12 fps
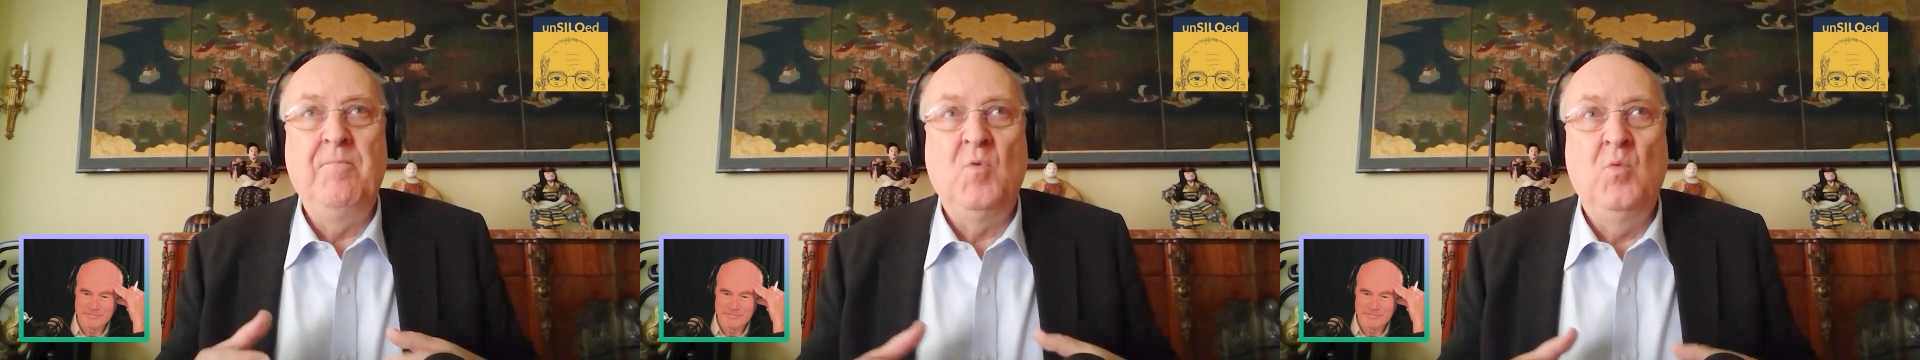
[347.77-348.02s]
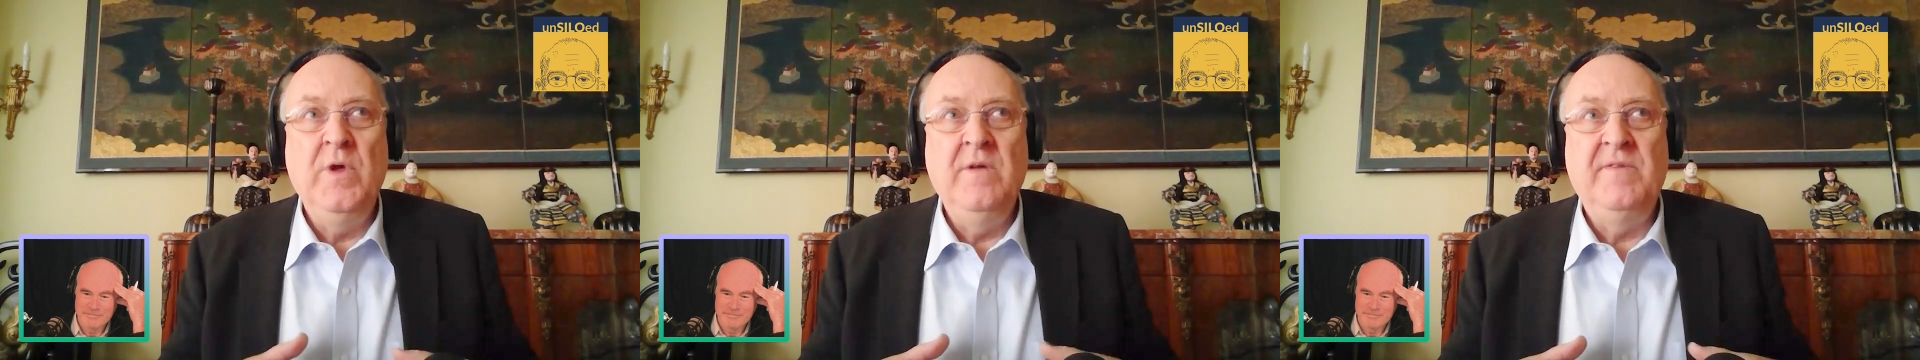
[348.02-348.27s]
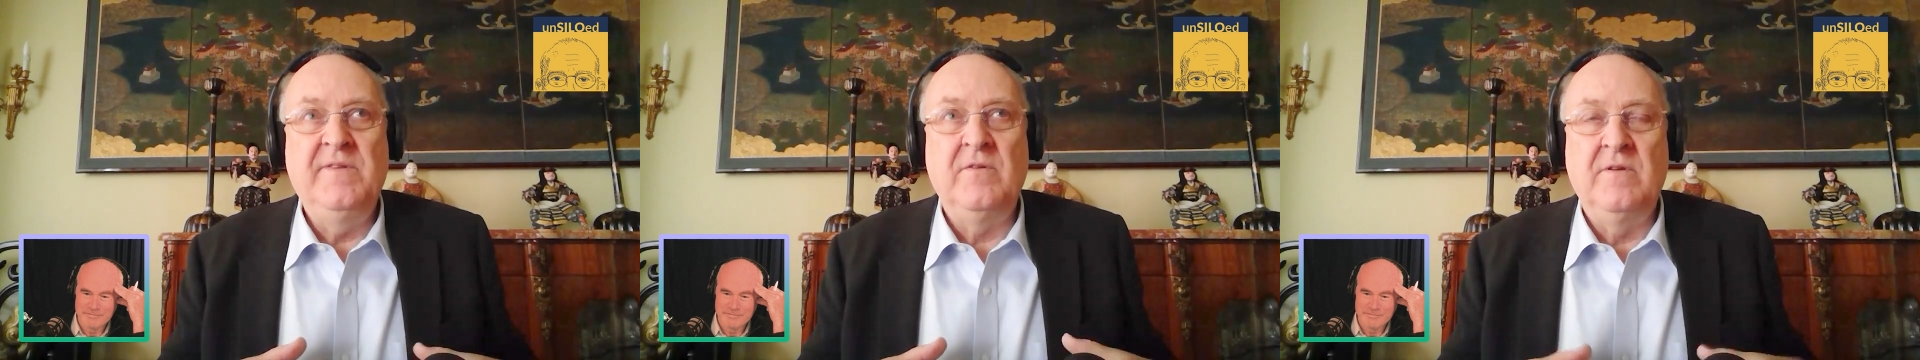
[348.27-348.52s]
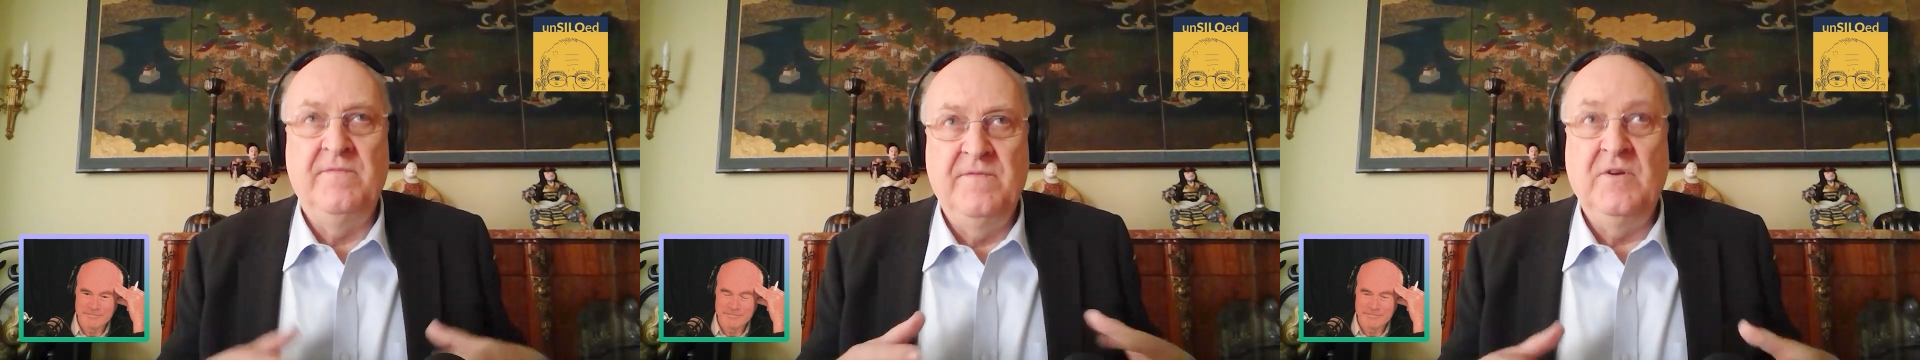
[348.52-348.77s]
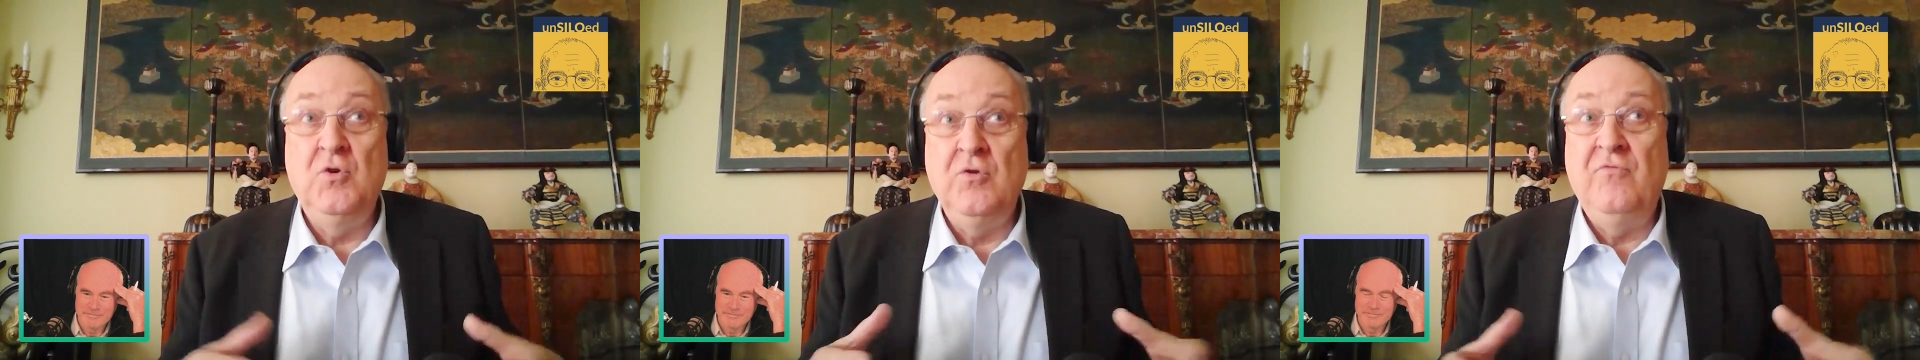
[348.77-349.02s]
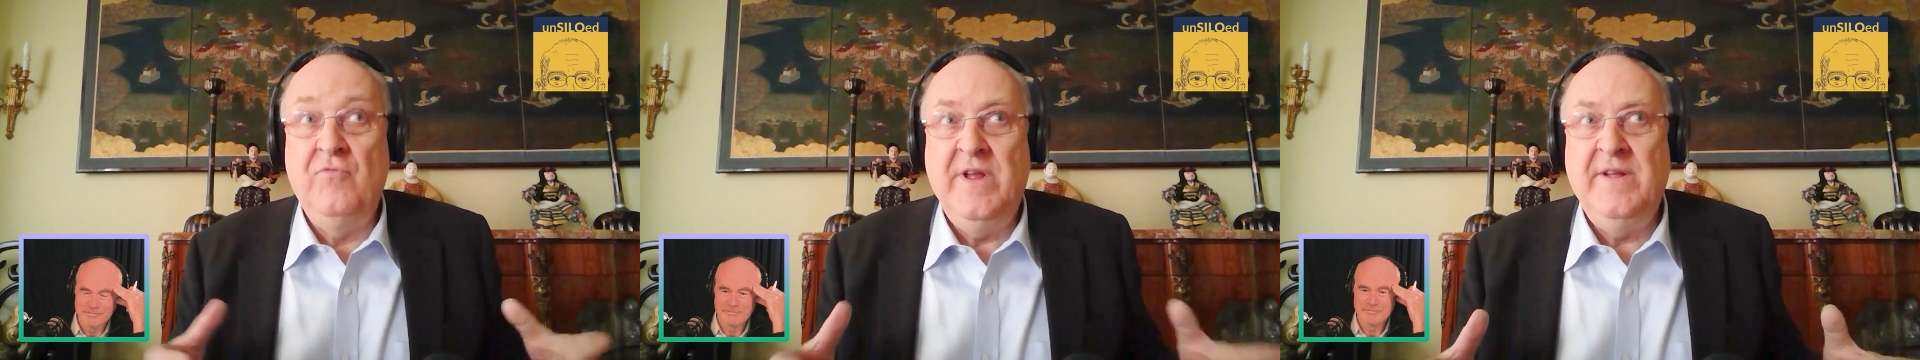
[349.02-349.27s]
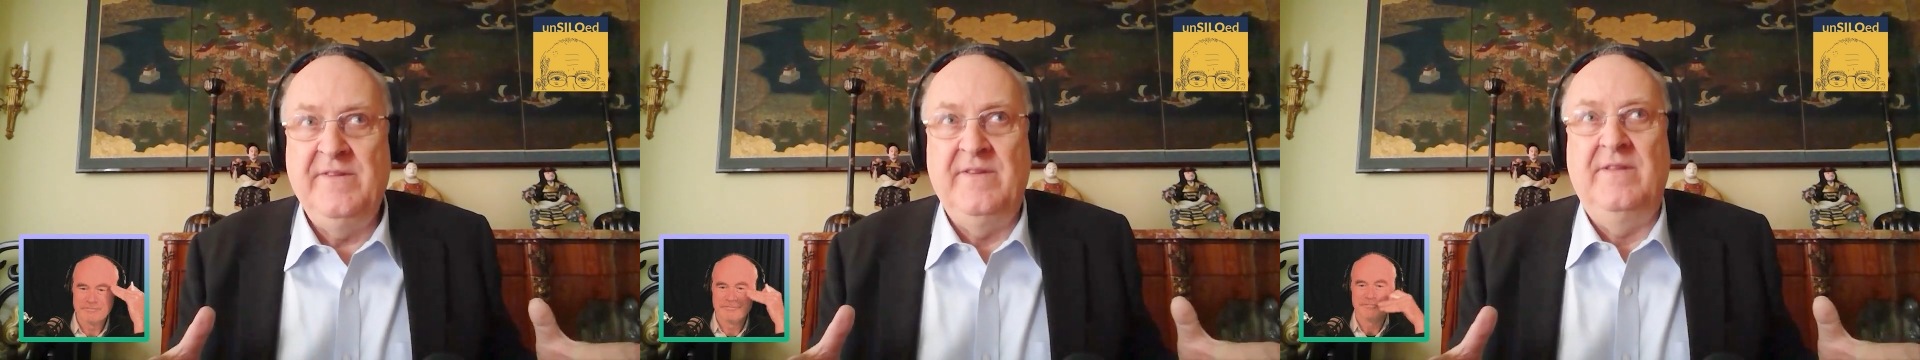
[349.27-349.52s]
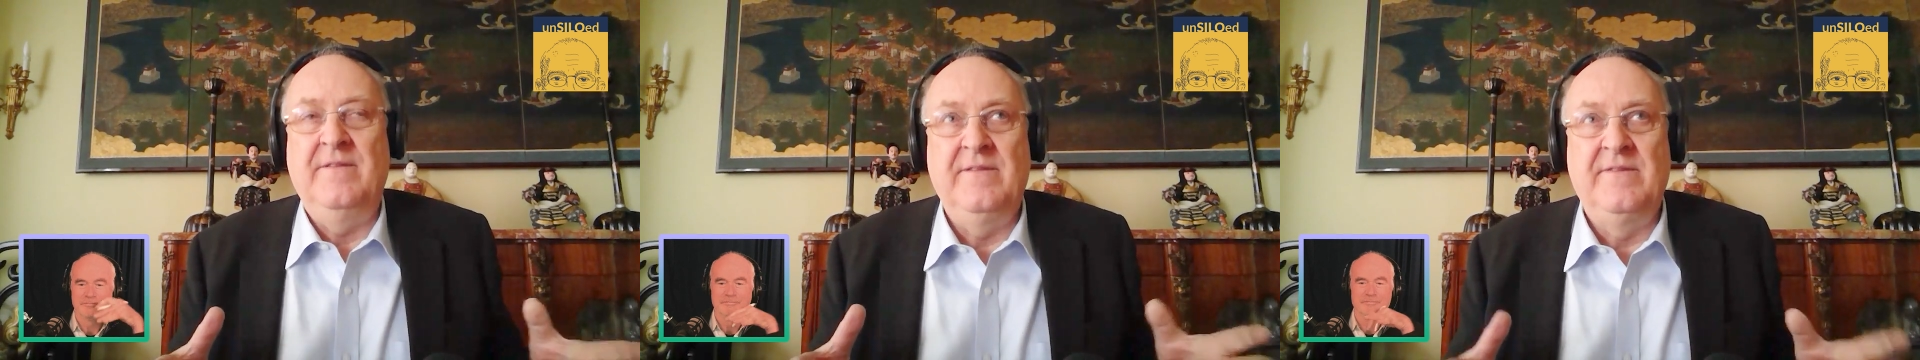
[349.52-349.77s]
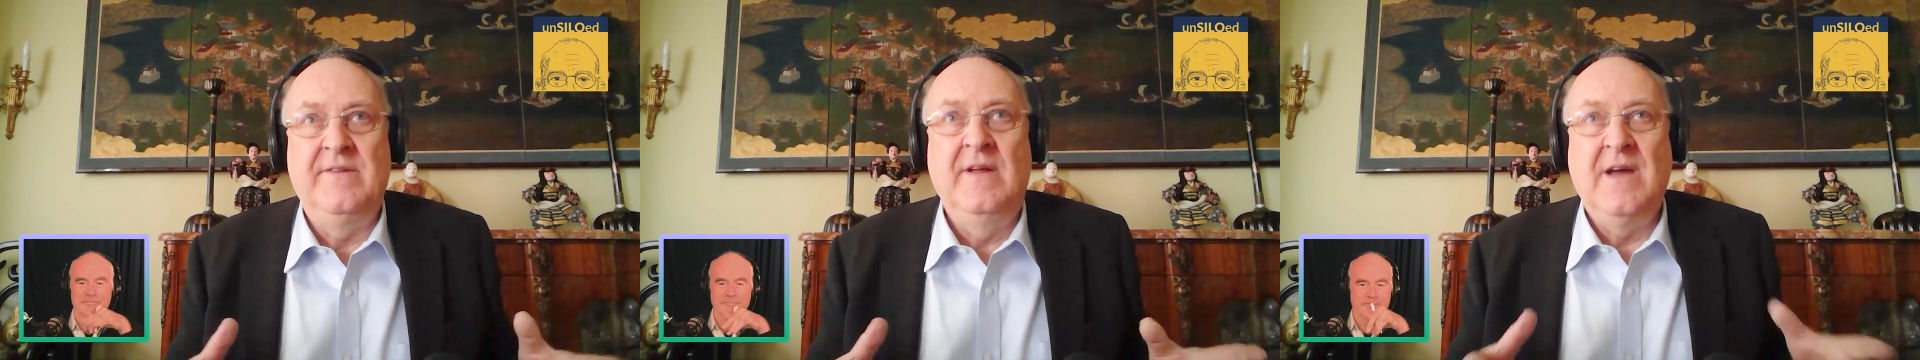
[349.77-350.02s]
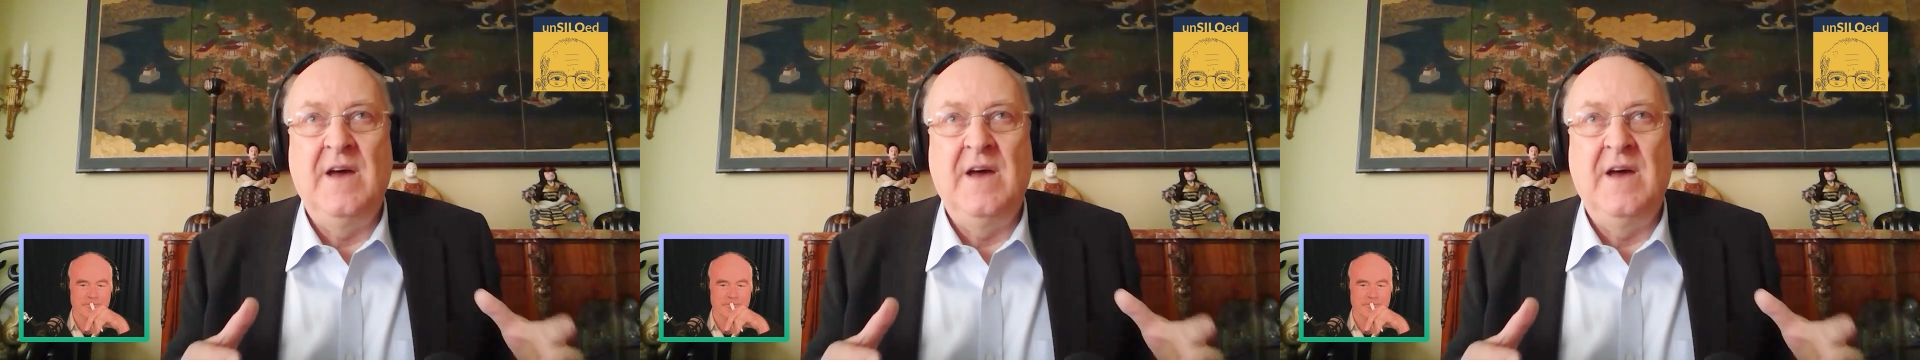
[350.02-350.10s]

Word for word: we've sort of, for good reasons,